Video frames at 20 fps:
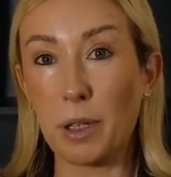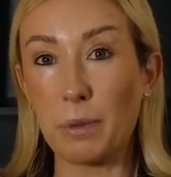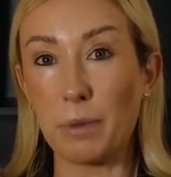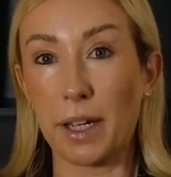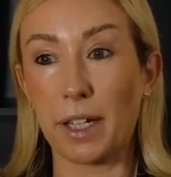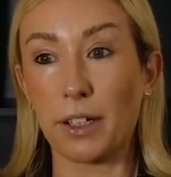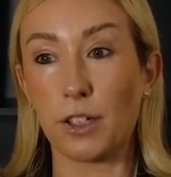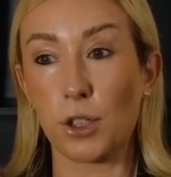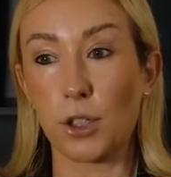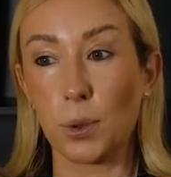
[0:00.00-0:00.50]
you
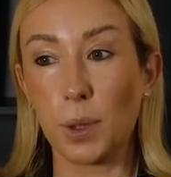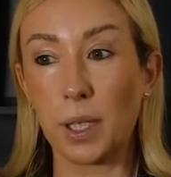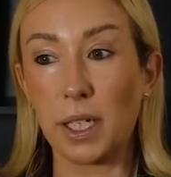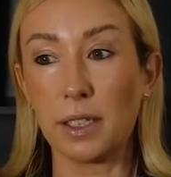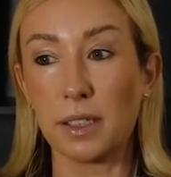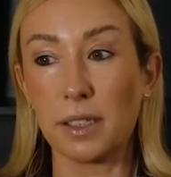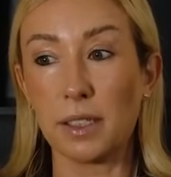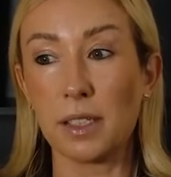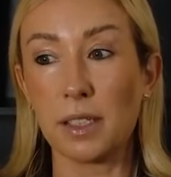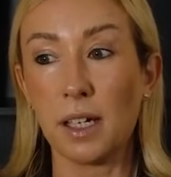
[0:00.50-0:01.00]
make a
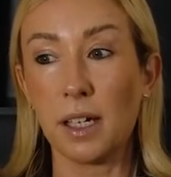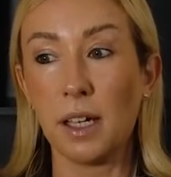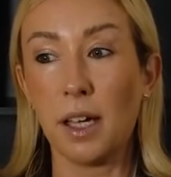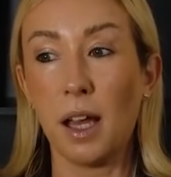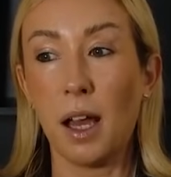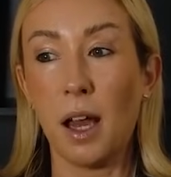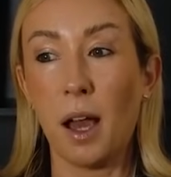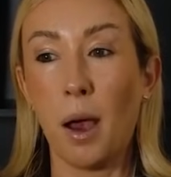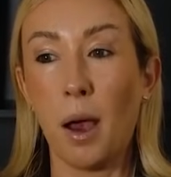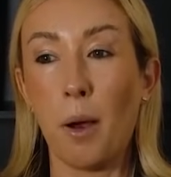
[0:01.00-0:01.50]
choice,
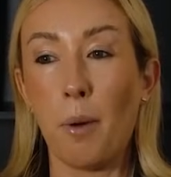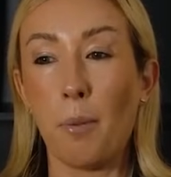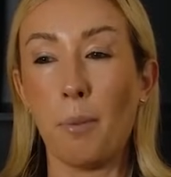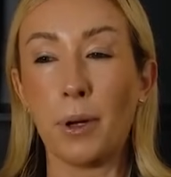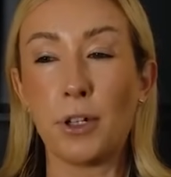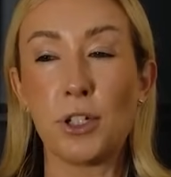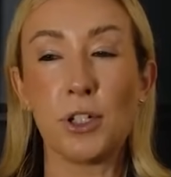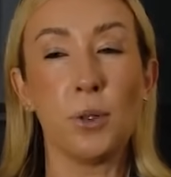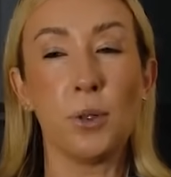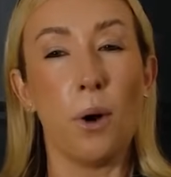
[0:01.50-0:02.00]

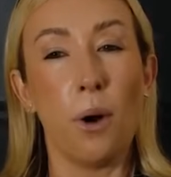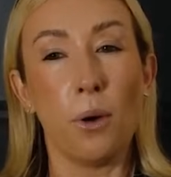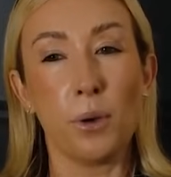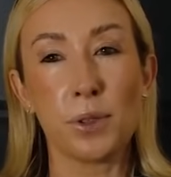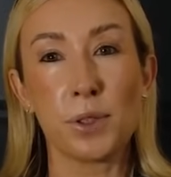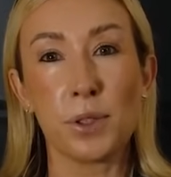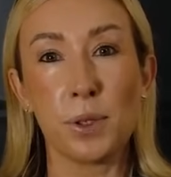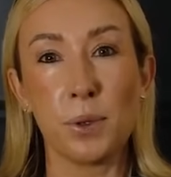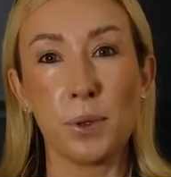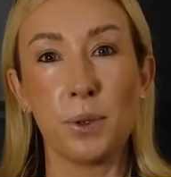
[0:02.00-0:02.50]
but you
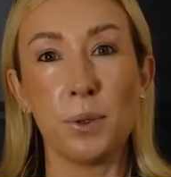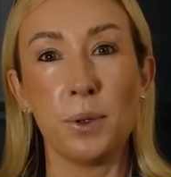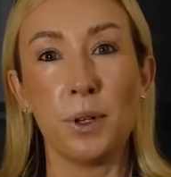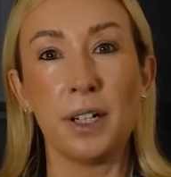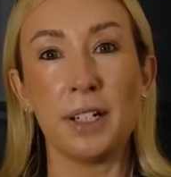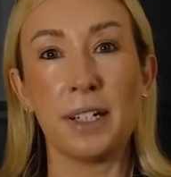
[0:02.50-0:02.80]
also